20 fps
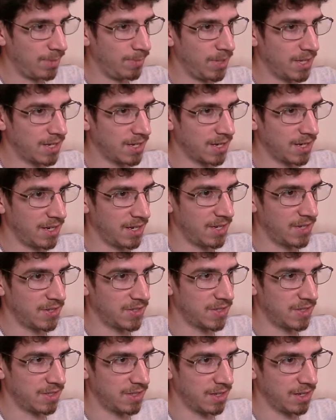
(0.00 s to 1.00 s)

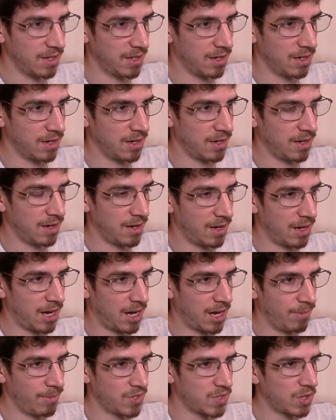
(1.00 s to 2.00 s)
because it
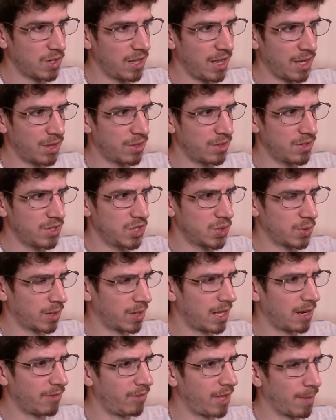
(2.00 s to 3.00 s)
started like showing a
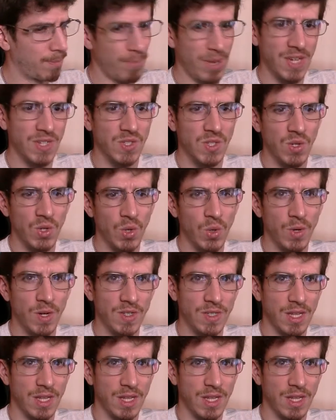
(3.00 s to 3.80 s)
lot of like pixel noise.